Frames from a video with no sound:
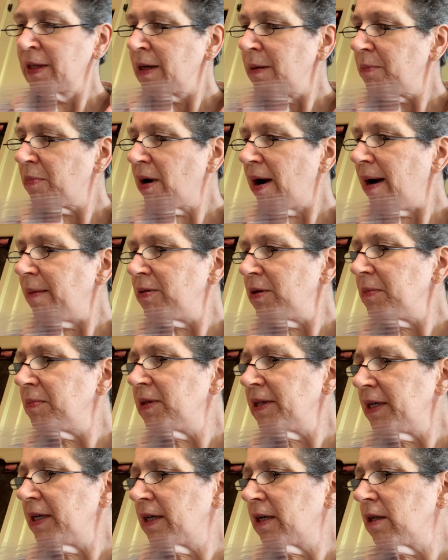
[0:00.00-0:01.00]

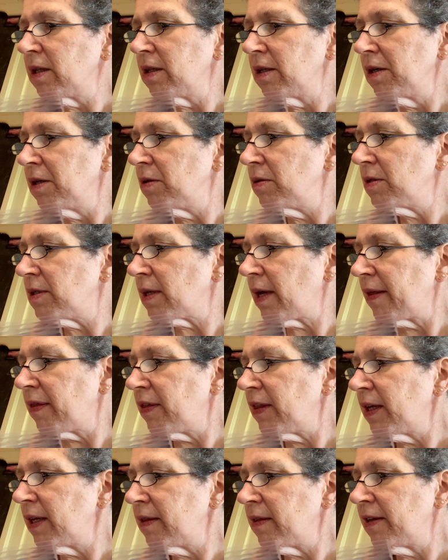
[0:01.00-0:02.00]
Probably close. I
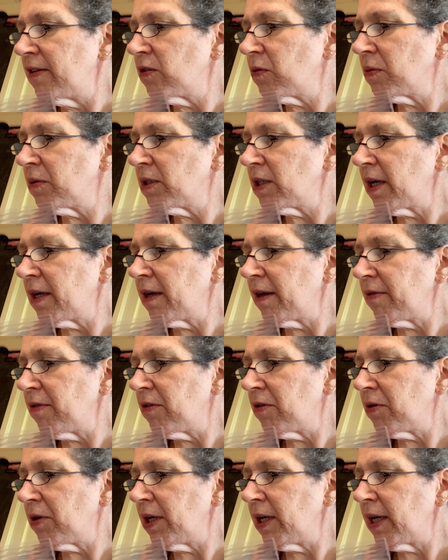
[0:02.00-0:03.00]
think these were done on
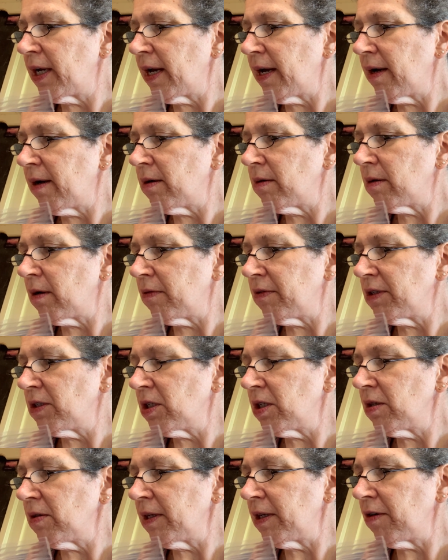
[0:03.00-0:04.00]
30 count
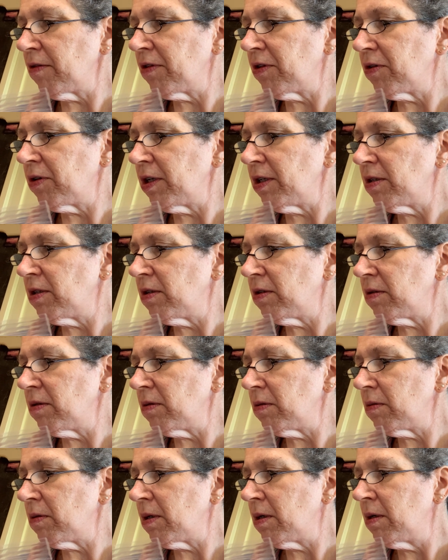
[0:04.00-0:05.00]
originally, or
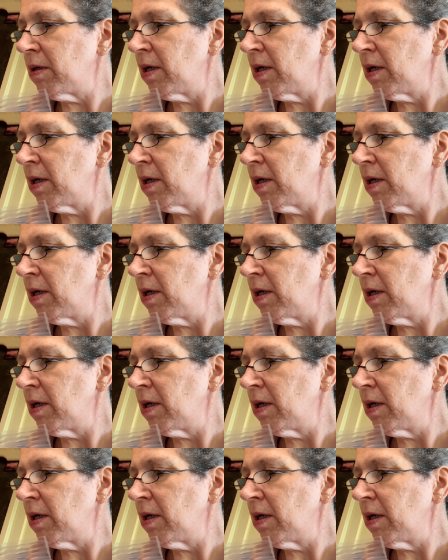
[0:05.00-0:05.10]
32.